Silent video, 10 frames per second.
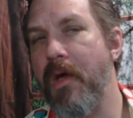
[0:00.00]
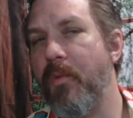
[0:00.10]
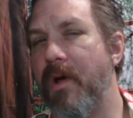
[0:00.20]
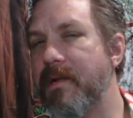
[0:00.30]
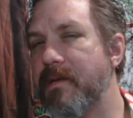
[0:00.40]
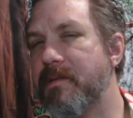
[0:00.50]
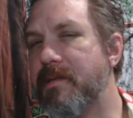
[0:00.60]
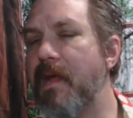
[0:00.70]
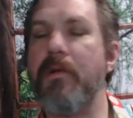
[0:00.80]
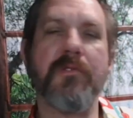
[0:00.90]
When
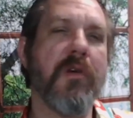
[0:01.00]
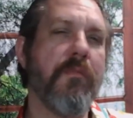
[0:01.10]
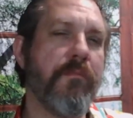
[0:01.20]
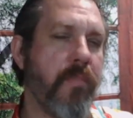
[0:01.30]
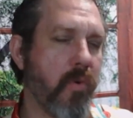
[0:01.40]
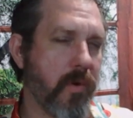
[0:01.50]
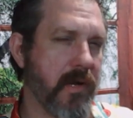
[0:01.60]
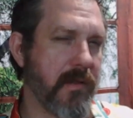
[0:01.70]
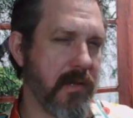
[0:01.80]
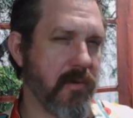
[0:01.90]
sailors
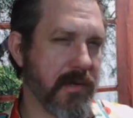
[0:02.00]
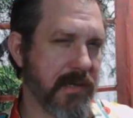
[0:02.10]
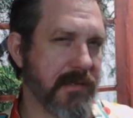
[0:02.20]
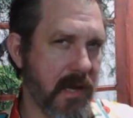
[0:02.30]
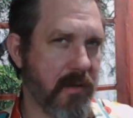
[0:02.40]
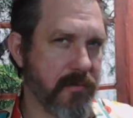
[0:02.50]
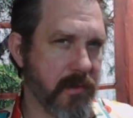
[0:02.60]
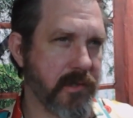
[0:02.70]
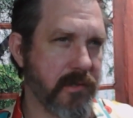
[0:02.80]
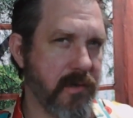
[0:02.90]
boarded the USS
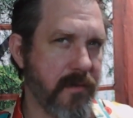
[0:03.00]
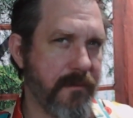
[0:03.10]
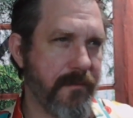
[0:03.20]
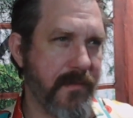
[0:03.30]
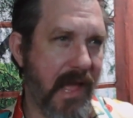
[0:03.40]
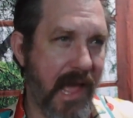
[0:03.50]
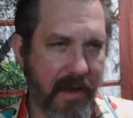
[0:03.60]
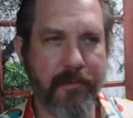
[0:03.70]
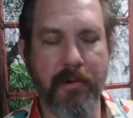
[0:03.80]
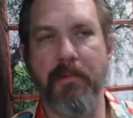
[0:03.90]
Eldridge
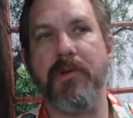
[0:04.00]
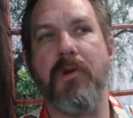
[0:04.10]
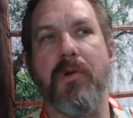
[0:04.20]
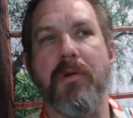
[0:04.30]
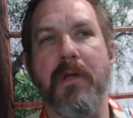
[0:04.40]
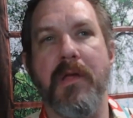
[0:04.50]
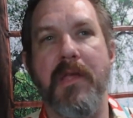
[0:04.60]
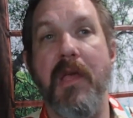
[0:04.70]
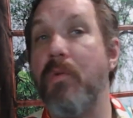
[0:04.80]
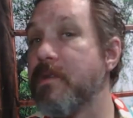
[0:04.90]
after it returned,
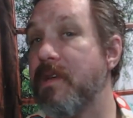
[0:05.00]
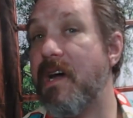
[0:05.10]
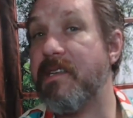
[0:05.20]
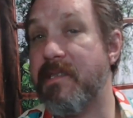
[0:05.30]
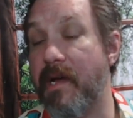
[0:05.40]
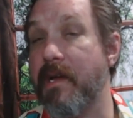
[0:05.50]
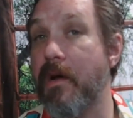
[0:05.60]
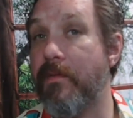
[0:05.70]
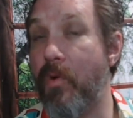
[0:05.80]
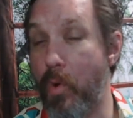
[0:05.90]
it was a sight
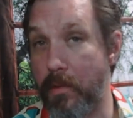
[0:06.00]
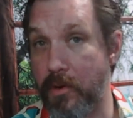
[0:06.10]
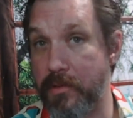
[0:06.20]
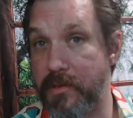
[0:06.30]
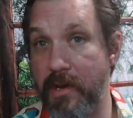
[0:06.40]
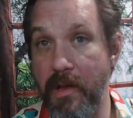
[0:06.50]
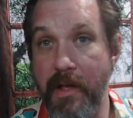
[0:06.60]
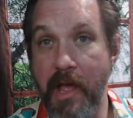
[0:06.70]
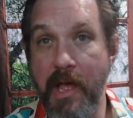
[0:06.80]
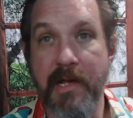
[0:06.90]
of horrors.
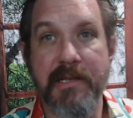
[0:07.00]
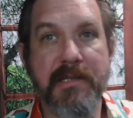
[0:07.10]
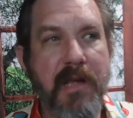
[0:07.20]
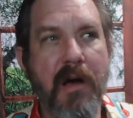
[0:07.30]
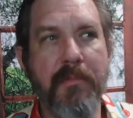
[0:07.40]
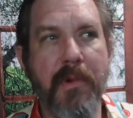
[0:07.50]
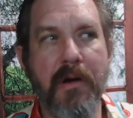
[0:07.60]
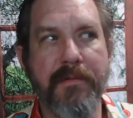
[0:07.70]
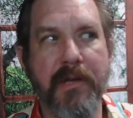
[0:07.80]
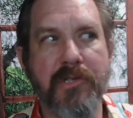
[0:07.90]
Some
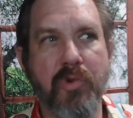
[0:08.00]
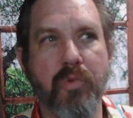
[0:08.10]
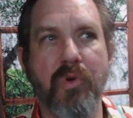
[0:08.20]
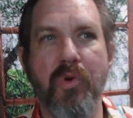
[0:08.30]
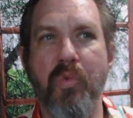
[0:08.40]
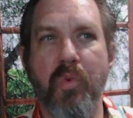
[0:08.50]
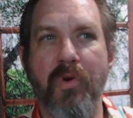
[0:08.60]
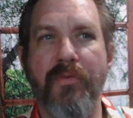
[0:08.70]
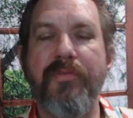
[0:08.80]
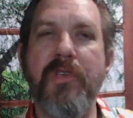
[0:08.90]
of its crew
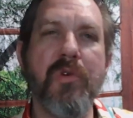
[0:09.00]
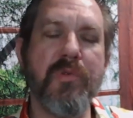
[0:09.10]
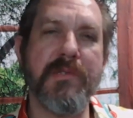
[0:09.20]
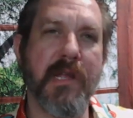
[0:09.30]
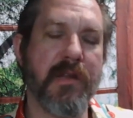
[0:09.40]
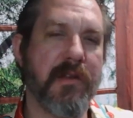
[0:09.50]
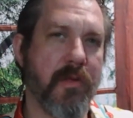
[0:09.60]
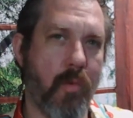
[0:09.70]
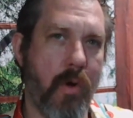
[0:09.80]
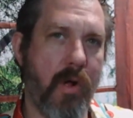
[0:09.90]
were fused into
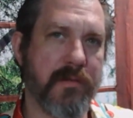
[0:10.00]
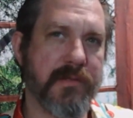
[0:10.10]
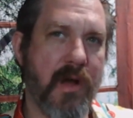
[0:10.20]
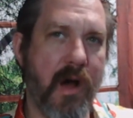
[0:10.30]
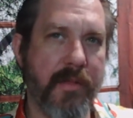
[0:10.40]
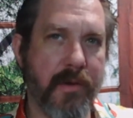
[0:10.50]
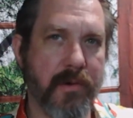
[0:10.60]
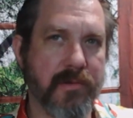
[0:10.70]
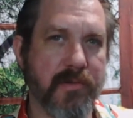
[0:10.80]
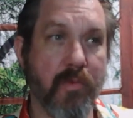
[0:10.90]
the walls,
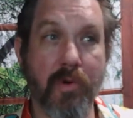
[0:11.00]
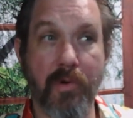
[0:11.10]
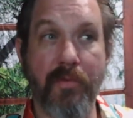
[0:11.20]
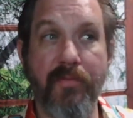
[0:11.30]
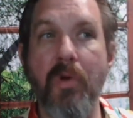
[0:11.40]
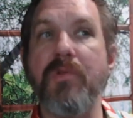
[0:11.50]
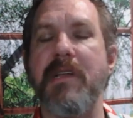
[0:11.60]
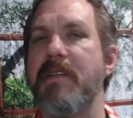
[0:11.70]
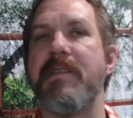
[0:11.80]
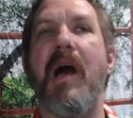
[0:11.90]
others were
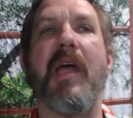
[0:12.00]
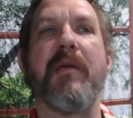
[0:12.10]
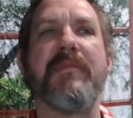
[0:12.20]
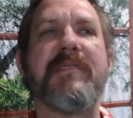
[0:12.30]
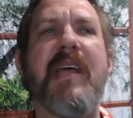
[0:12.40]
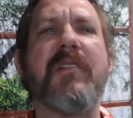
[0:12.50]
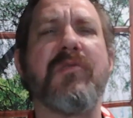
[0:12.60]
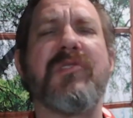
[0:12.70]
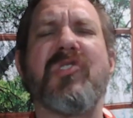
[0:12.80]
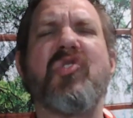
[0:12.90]
frozen in time.
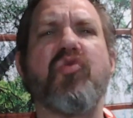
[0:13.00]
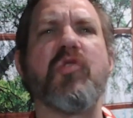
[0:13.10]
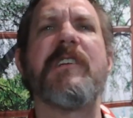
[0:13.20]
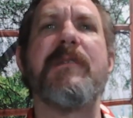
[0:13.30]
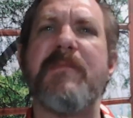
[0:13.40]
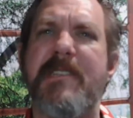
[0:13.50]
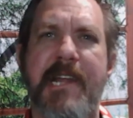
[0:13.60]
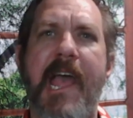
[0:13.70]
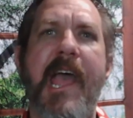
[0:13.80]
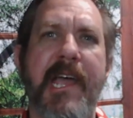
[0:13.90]
Sailors screamed
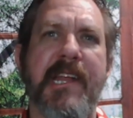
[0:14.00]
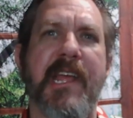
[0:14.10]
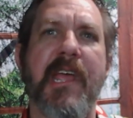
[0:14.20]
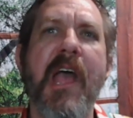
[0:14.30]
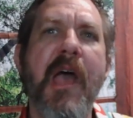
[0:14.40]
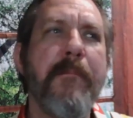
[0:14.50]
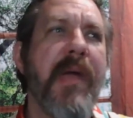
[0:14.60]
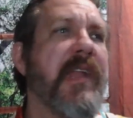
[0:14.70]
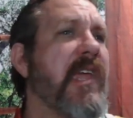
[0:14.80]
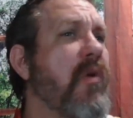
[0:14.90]
in agony.
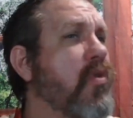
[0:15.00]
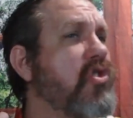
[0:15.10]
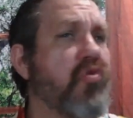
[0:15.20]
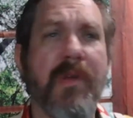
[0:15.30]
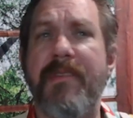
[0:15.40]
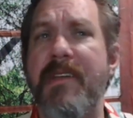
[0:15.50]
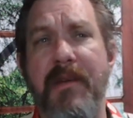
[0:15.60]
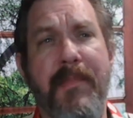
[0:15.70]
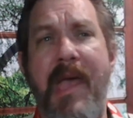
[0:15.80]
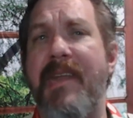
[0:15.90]
Many were driven
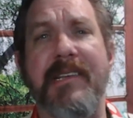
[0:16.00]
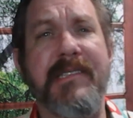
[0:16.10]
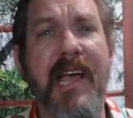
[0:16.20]
to madness.